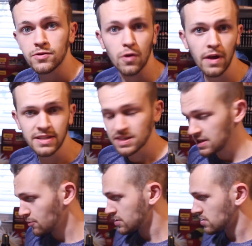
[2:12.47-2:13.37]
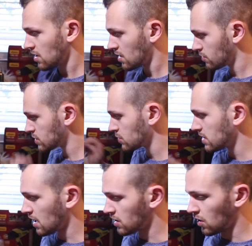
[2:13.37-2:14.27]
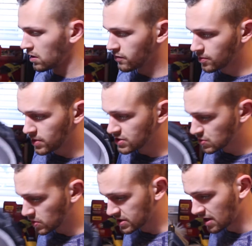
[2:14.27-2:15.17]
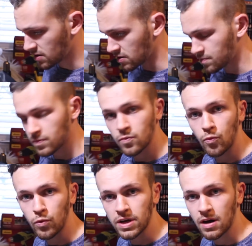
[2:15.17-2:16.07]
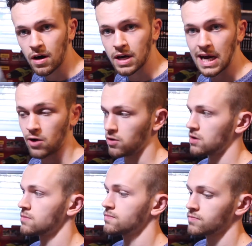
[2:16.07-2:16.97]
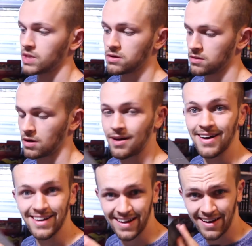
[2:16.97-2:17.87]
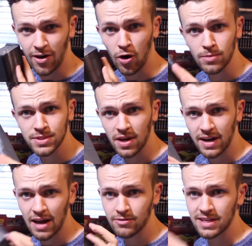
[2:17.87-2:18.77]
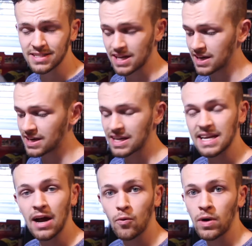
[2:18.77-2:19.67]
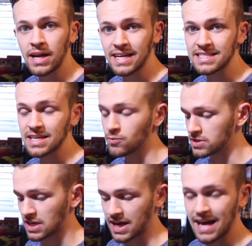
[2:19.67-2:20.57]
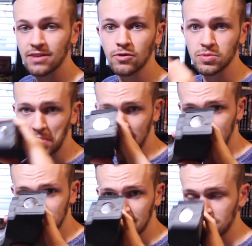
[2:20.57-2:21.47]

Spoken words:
So the last thing that we saw was we got all of our pieces put together. We got our arms cut out and sanded, and now what I did was I added those magnets in.